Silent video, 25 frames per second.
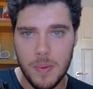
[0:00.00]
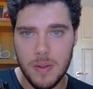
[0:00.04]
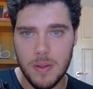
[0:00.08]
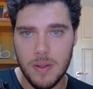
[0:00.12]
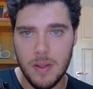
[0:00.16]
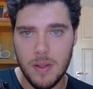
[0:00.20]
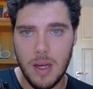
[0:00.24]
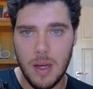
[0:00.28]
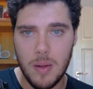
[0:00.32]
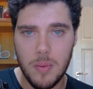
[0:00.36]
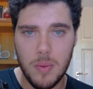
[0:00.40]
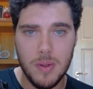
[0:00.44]

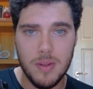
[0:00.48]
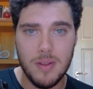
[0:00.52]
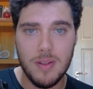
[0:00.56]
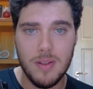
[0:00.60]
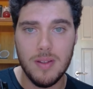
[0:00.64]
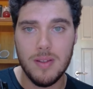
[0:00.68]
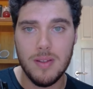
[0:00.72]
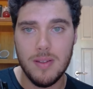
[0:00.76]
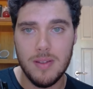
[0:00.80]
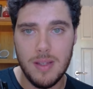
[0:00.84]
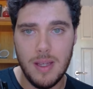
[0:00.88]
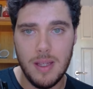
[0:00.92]

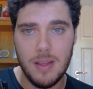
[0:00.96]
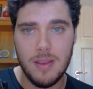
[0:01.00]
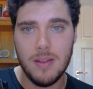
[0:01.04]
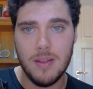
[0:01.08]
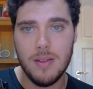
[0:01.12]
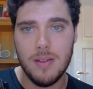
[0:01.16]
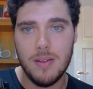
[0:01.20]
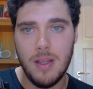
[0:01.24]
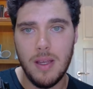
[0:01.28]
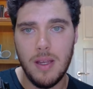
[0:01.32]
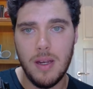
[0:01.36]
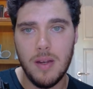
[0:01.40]
the
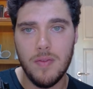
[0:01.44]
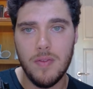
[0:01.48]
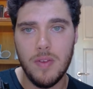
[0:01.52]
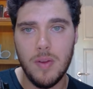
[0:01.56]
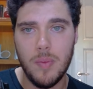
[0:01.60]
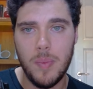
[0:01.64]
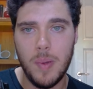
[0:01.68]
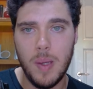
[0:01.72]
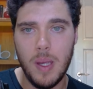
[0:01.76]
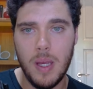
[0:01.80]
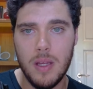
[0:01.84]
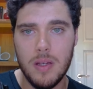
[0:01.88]
state of the
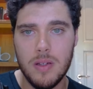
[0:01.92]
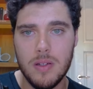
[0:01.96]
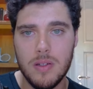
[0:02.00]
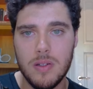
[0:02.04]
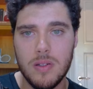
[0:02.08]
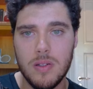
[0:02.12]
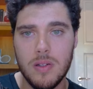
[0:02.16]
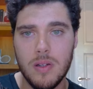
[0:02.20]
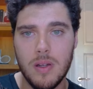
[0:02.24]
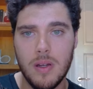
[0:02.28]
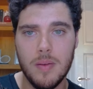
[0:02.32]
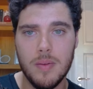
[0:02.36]

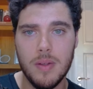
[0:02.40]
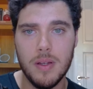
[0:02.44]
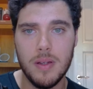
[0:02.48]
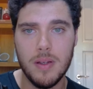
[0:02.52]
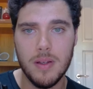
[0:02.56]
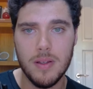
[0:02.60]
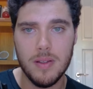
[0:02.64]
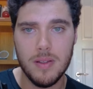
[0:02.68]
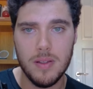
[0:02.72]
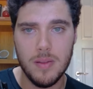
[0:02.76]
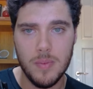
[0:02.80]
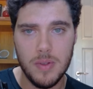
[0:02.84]
page on the
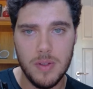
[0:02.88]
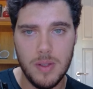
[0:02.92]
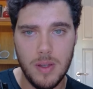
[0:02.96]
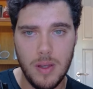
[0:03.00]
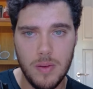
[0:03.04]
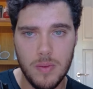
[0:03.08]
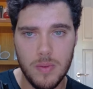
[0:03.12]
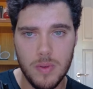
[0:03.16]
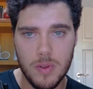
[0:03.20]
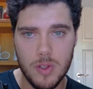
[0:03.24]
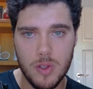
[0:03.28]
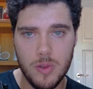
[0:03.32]
custom
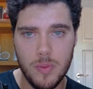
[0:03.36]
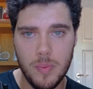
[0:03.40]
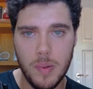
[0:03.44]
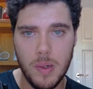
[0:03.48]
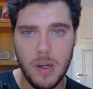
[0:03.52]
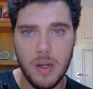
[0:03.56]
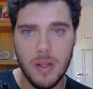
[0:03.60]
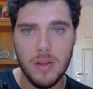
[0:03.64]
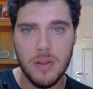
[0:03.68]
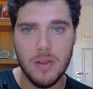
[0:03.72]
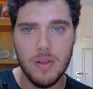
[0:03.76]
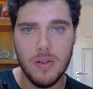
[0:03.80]
state
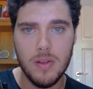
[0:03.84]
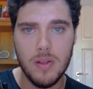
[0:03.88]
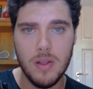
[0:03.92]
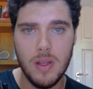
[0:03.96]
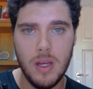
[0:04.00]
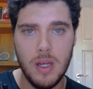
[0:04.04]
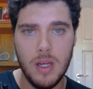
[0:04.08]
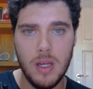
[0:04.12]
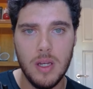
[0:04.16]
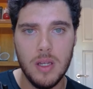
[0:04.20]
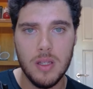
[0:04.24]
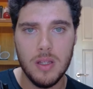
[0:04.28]
response
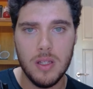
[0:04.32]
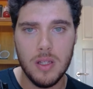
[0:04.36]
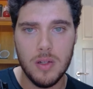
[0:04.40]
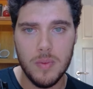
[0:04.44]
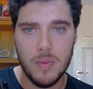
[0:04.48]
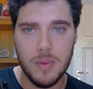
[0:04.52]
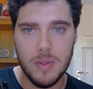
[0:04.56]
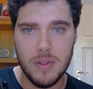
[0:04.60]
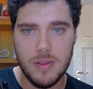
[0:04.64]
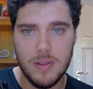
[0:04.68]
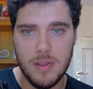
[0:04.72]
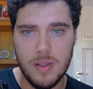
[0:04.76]
to
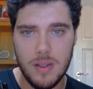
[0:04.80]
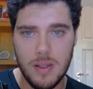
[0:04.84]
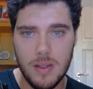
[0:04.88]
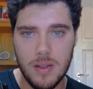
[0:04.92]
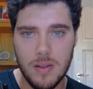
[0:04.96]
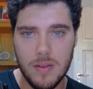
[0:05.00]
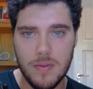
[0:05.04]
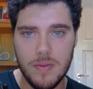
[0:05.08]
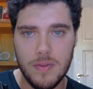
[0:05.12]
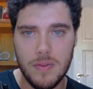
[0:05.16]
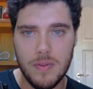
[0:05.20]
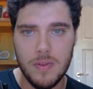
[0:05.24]

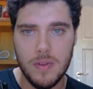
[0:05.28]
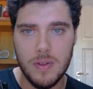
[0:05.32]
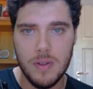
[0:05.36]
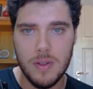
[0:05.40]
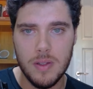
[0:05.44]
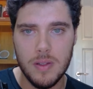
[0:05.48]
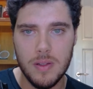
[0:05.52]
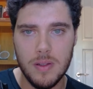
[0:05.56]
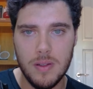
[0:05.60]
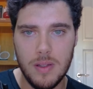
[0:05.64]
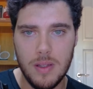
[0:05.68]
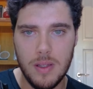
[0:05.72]
receive
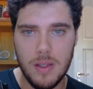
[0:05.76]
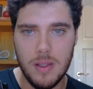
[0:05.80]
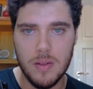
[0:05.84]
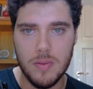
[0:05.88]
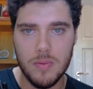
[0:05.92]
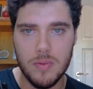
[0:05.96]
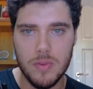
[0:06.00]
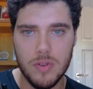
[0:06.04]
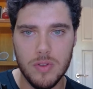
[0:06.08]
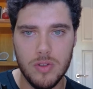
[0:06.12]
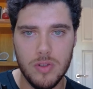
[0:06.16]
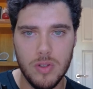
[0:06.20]
the
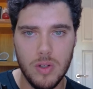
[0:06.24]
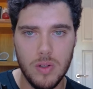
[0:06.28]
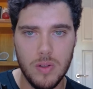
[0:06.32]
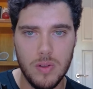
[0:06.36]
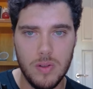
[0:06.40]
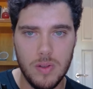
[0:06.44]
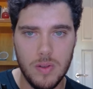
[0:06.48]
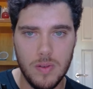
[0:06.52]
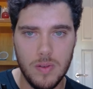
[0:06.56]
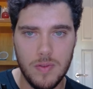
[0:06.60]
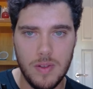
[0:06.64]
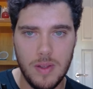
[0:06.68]

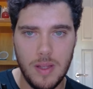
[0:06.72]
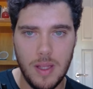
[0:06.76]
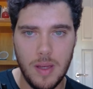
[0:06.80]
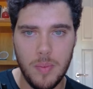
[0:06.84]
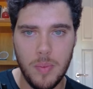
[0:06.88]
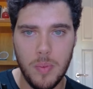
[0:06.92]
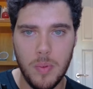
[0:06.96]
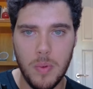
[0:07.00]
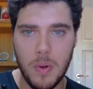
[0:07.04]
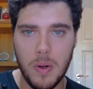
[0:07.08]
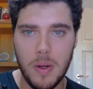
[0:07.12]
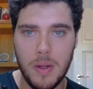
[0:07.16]
results of
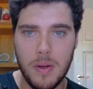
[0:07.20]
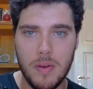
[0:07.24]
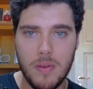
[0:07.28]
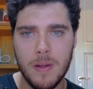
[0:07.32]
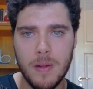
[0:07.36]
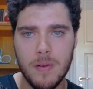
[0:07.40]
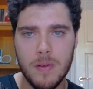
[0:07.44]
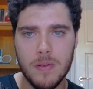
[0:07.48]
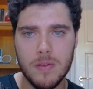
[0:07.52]
step one.